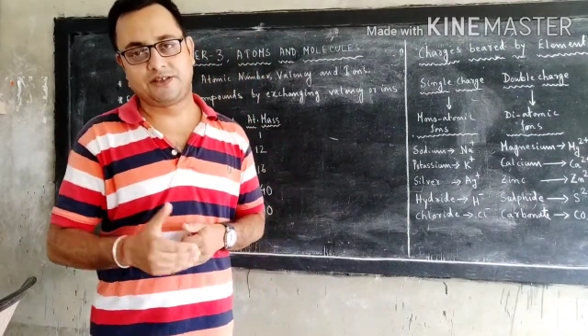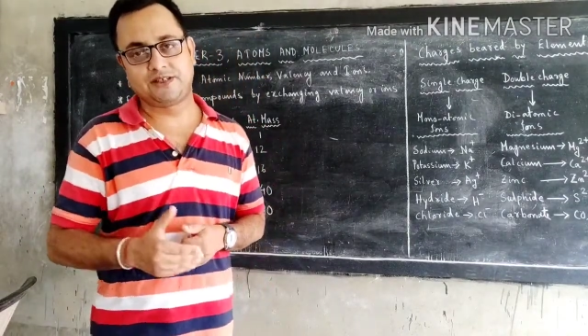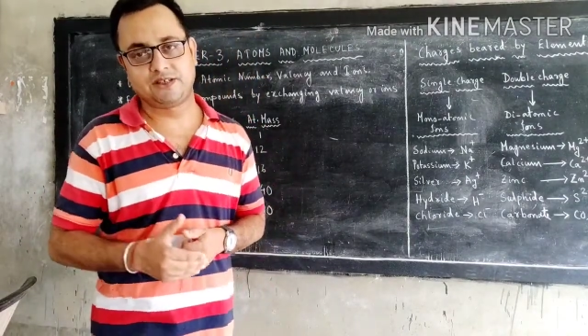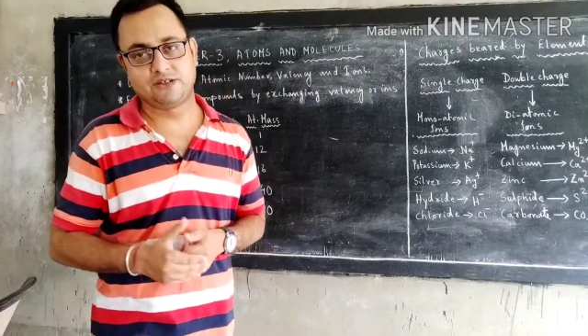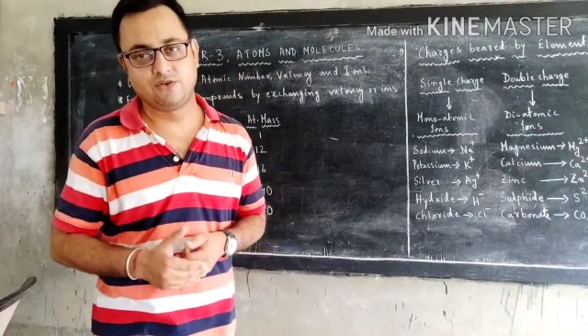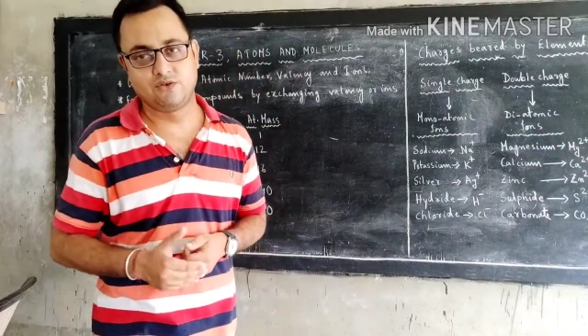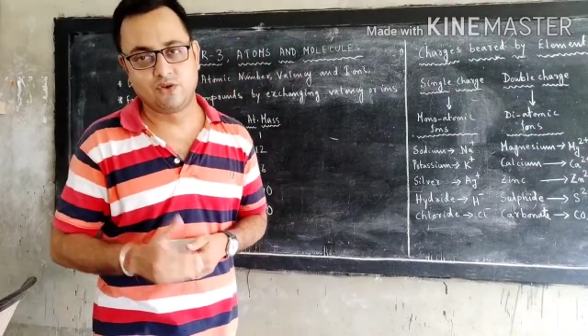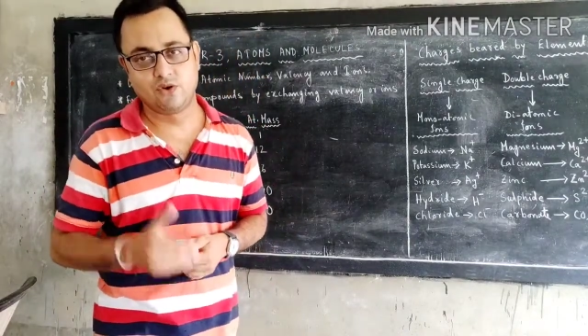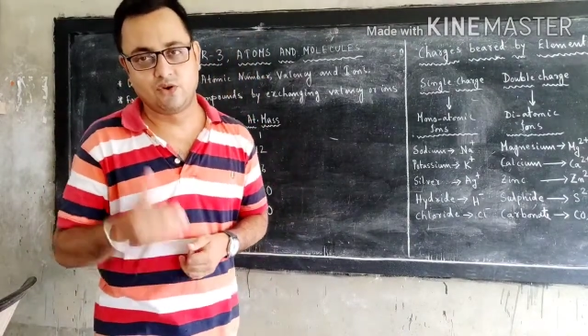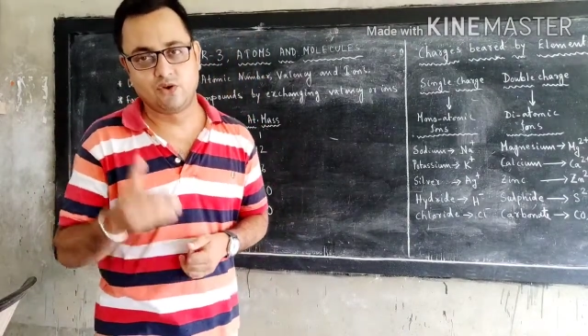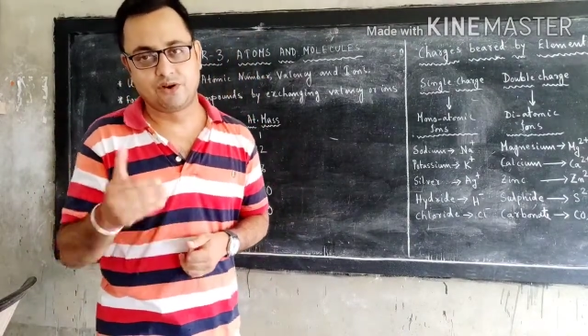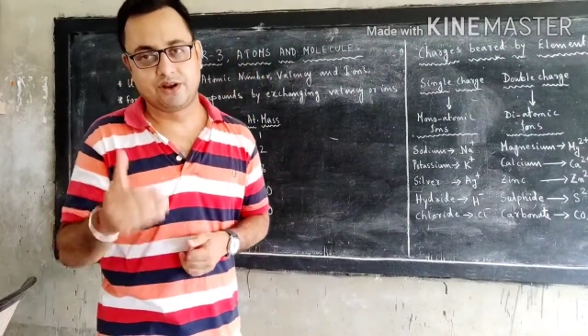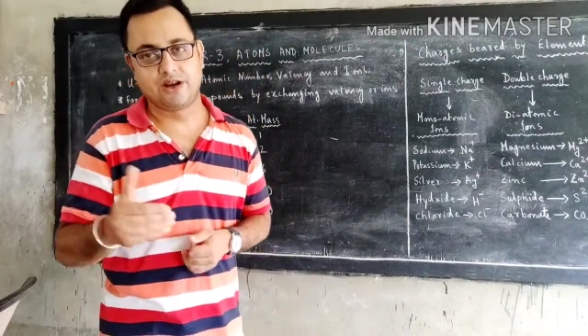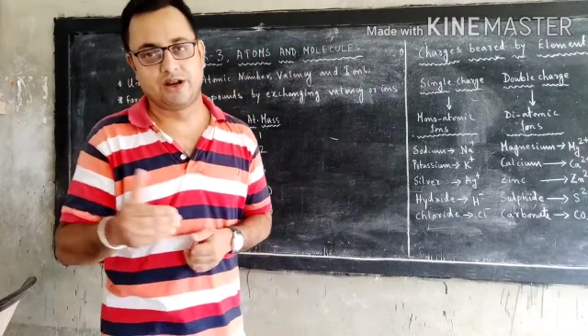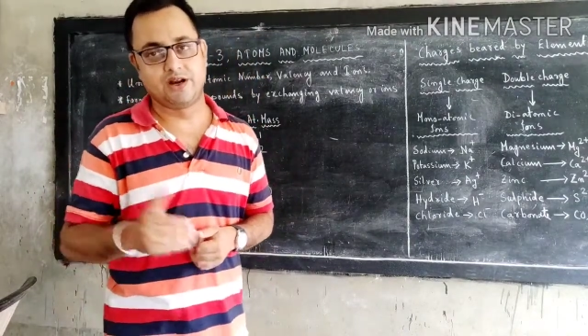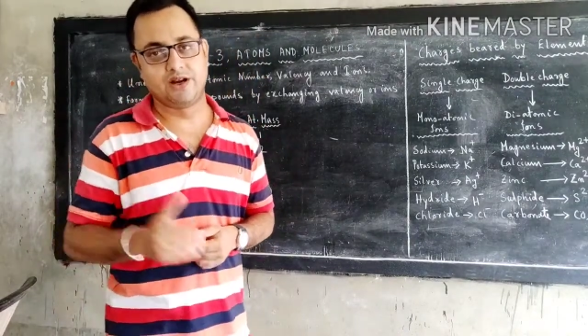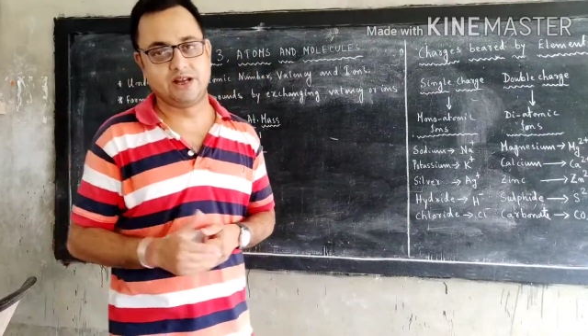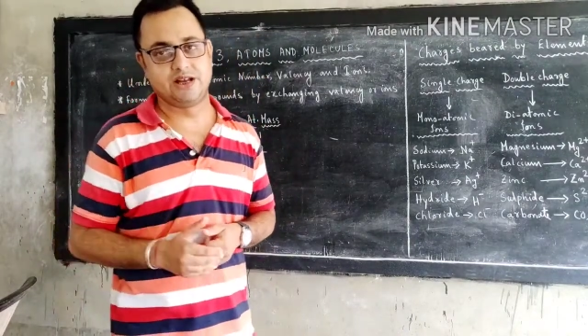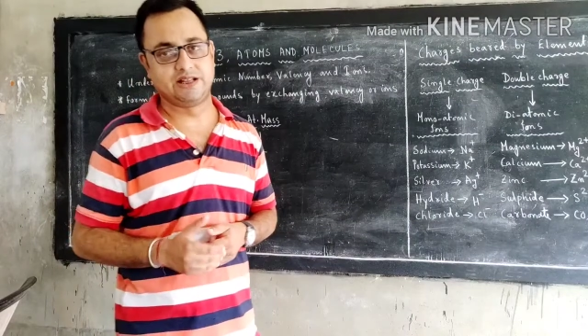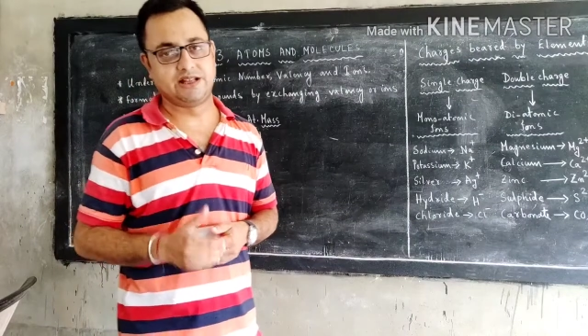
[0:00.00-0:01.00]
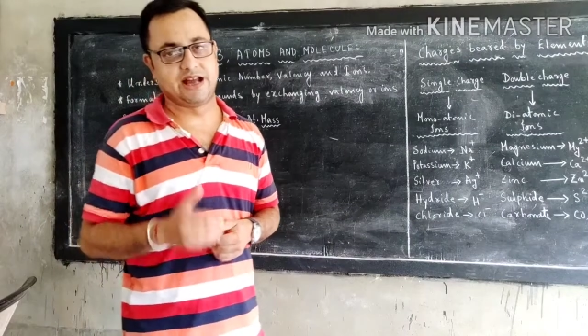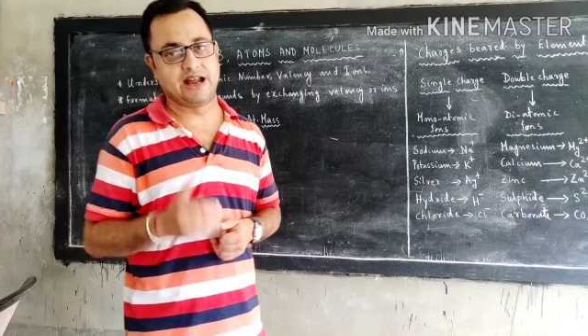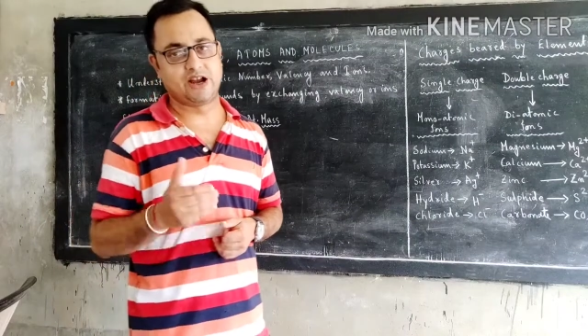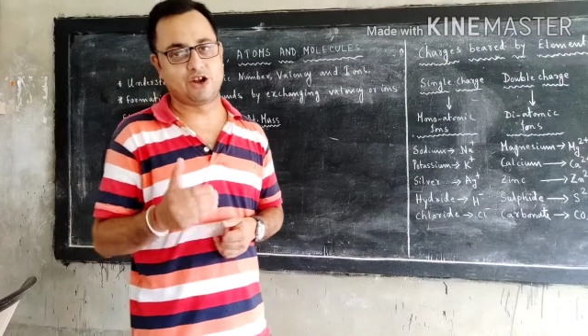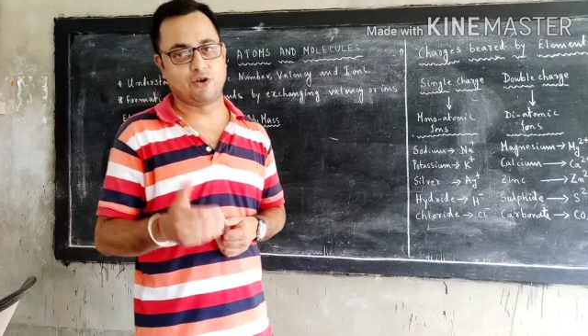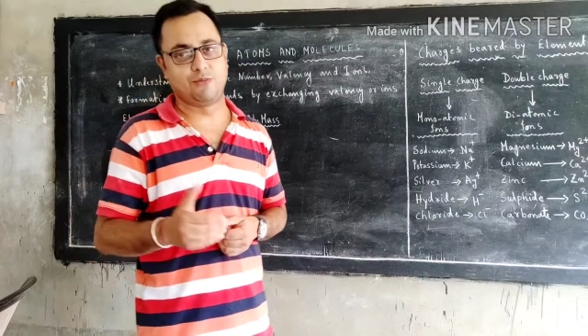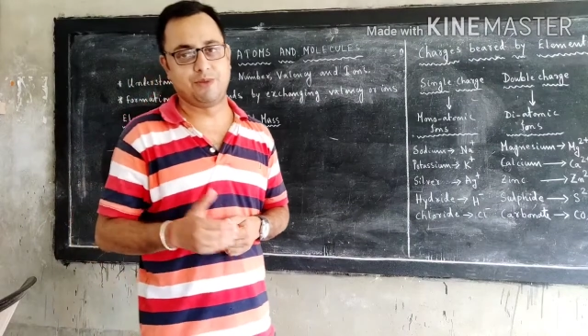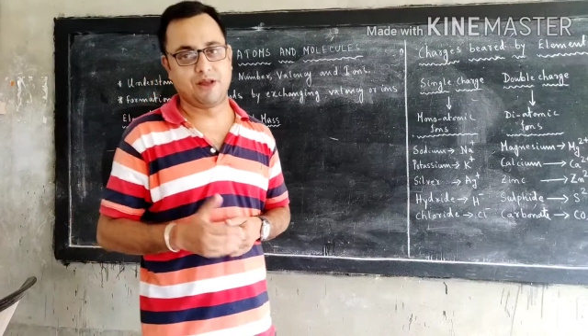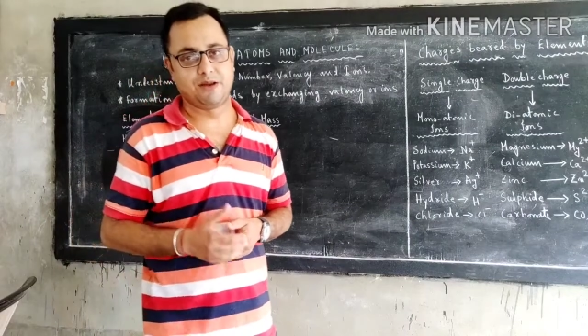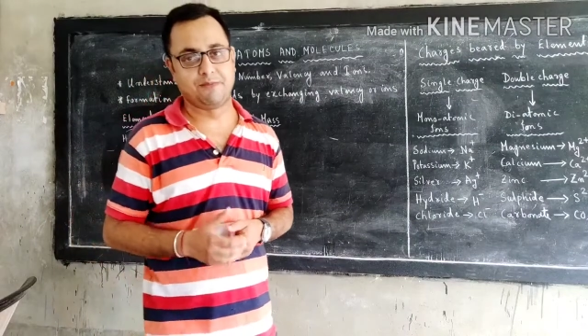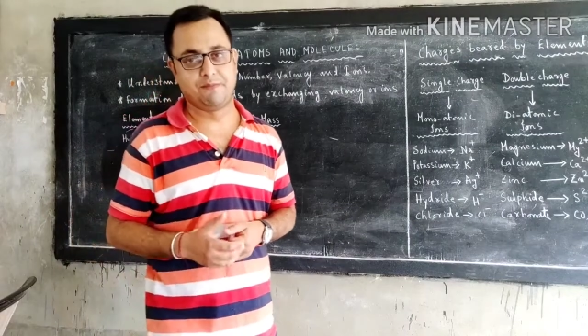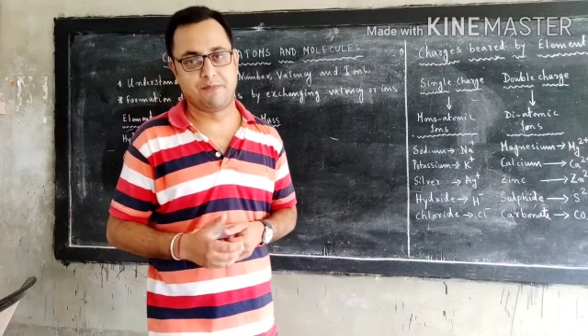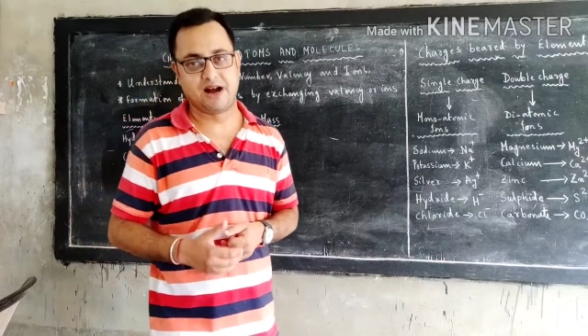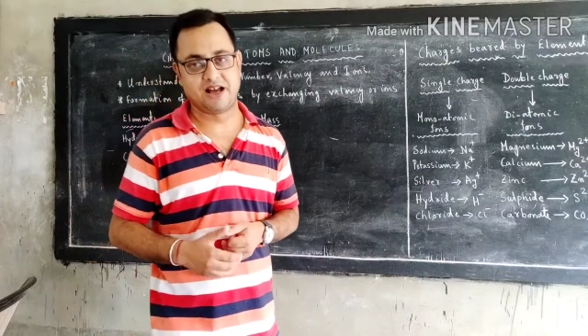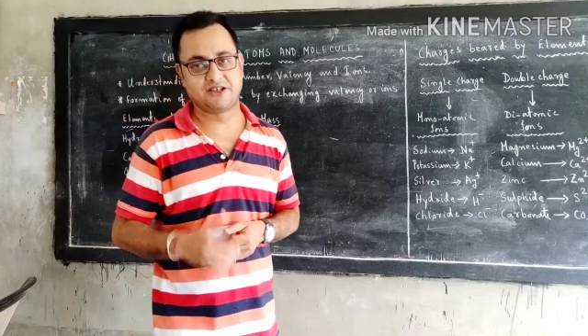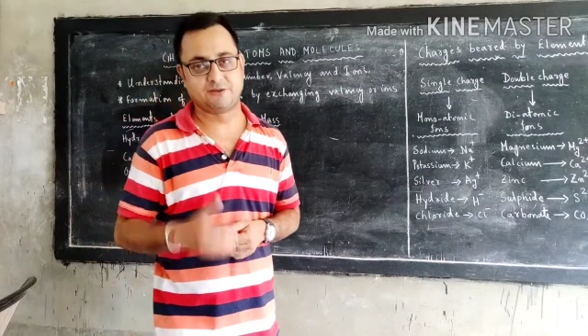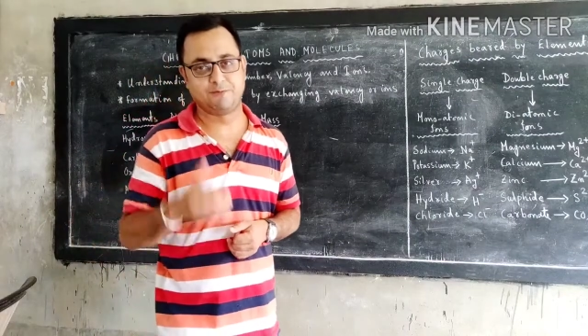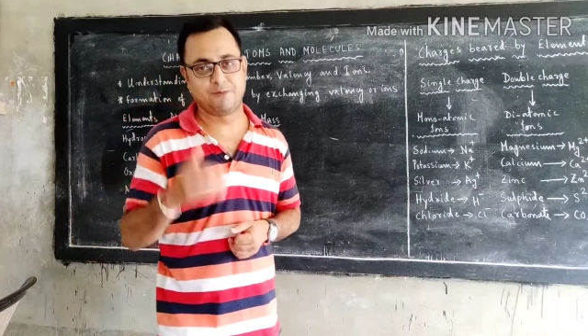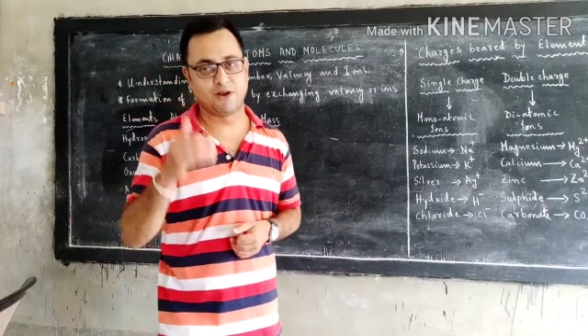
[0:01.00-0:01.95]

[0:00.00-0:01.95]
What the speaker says: us to know regarding the atomic mass,